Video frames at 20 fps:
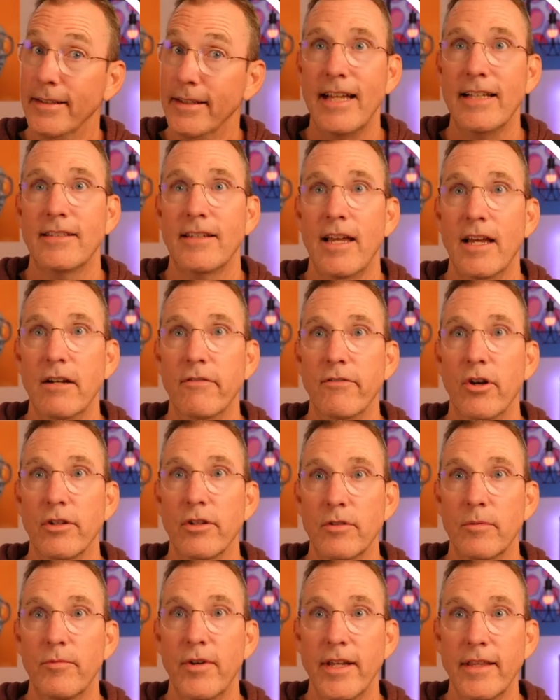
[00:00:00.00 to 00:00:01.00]
That's kind of
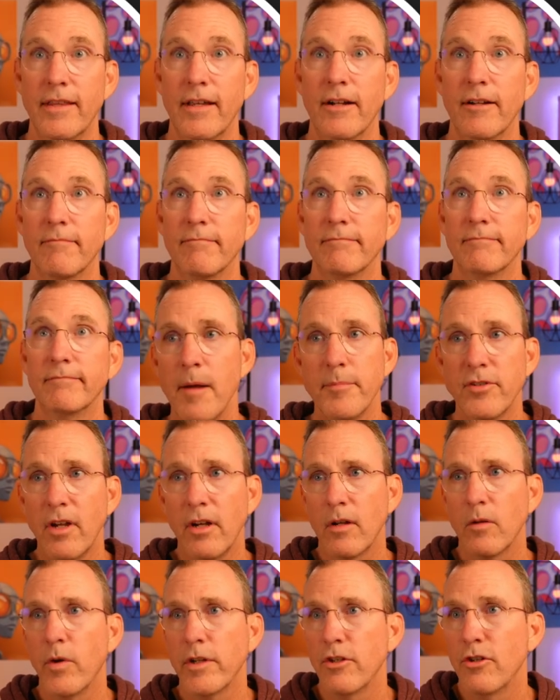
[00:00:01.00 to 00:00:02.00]
awesome right there. I'm stuck
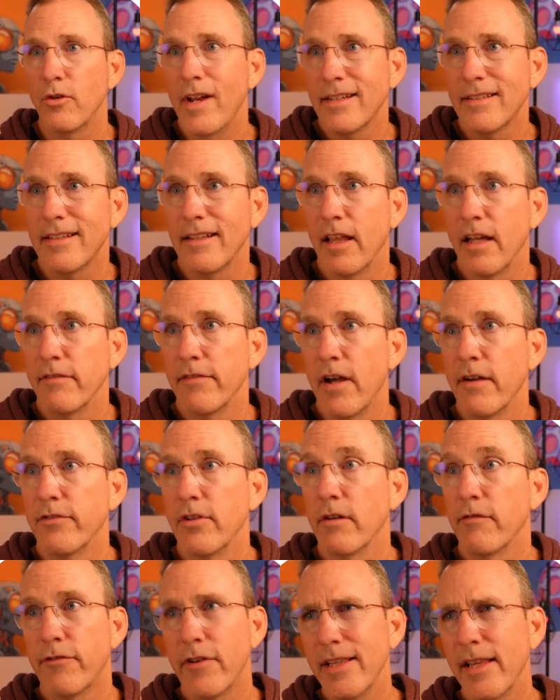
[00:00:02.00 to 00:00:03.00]
on what to do next in life. I've
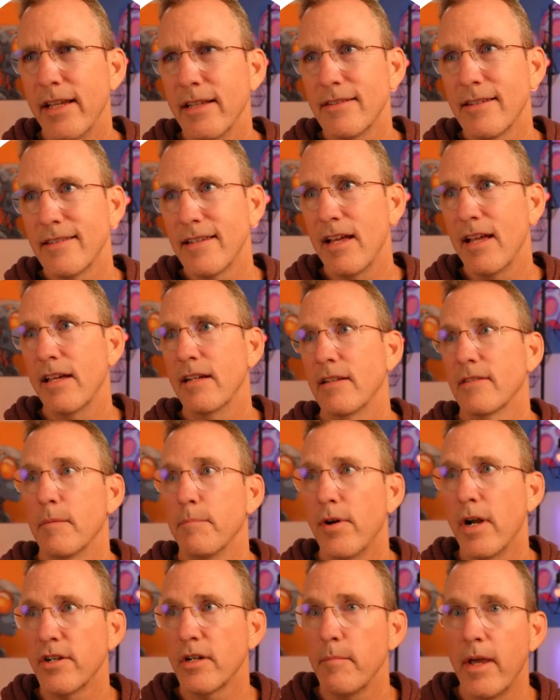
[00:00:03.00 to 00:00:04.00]
done freelance design and some
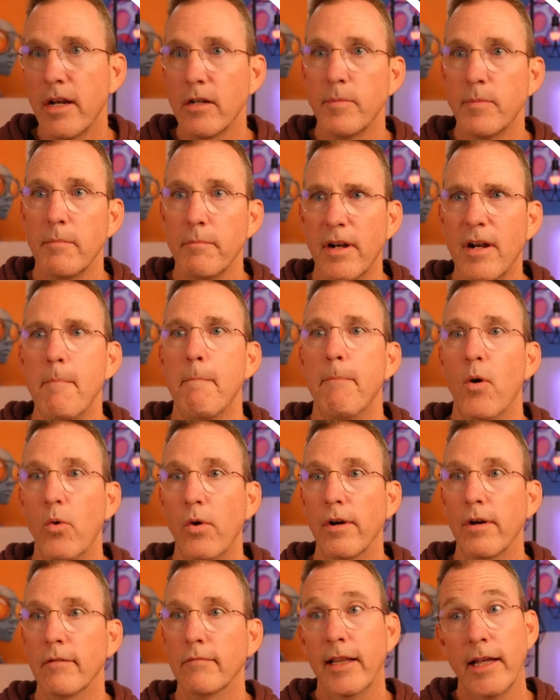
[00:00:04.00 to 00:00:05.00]
project management, but I'm
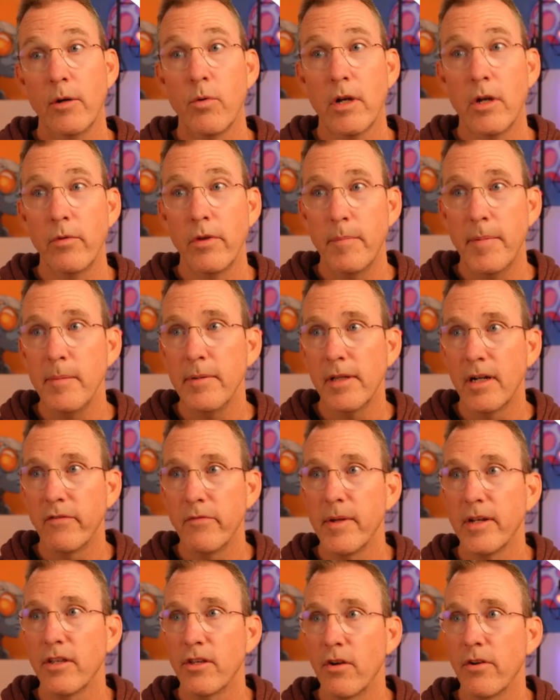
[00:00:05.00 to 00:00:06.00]
bored. I like working with people and I've
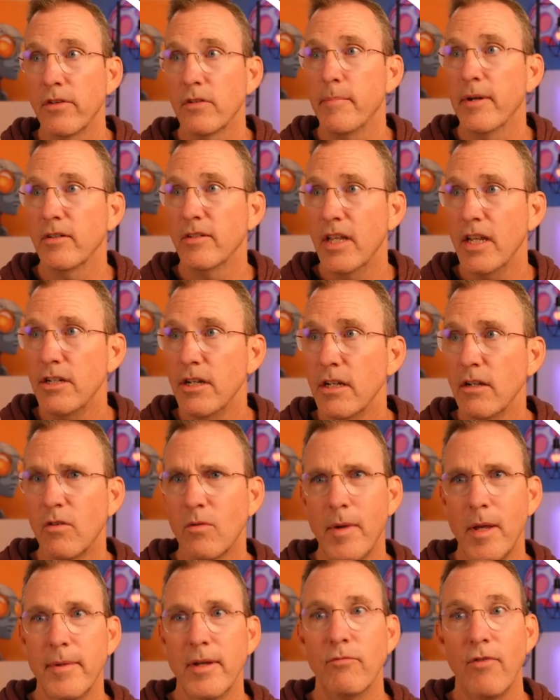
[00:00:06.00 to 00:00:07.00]
been curious about teaching or
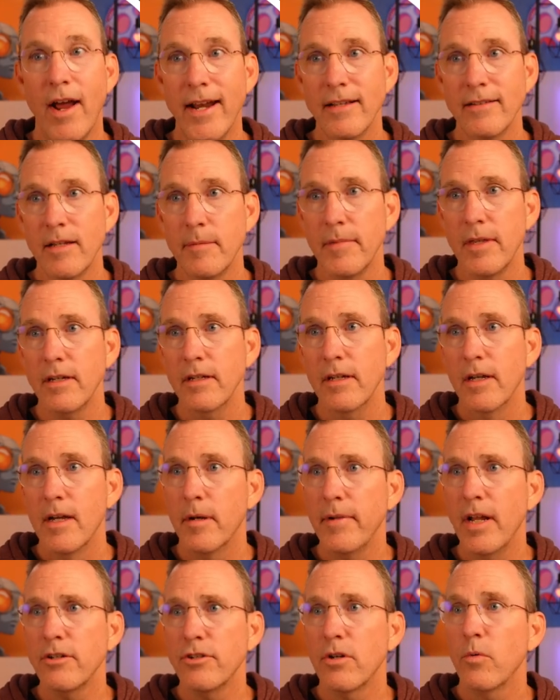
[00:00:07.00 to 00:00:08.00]
maybe writing something, but I'm
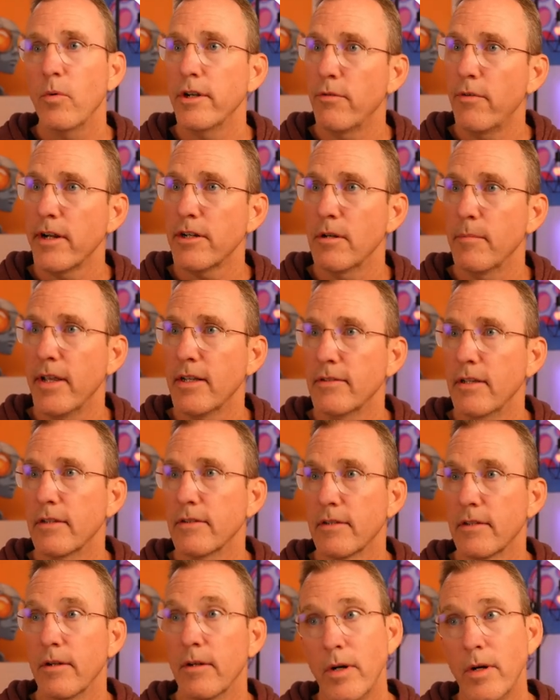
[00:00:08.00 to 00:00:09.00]
not sure what direction makes
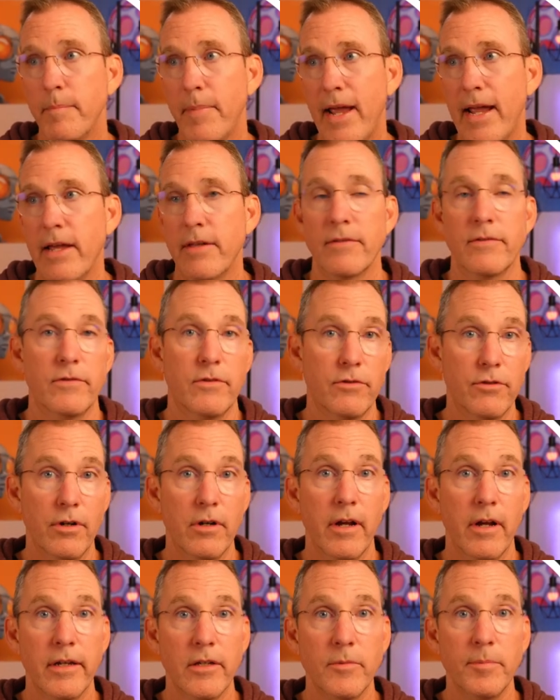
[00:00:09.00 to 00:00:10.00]
sense. What paths
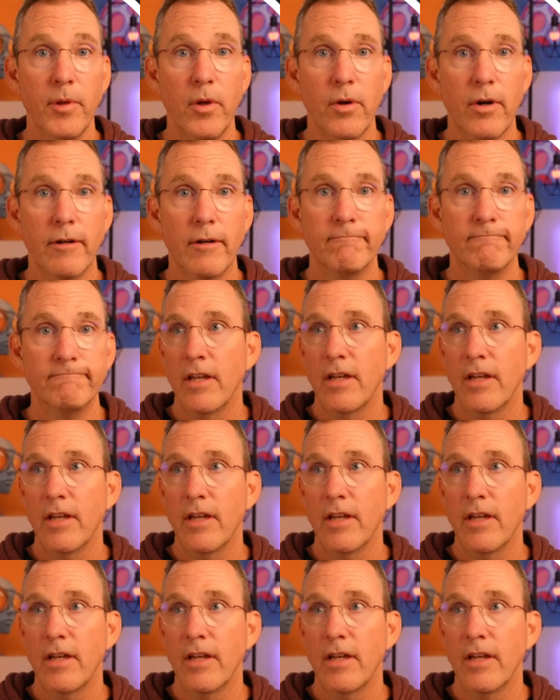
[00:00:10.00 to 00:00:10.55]
should I explore?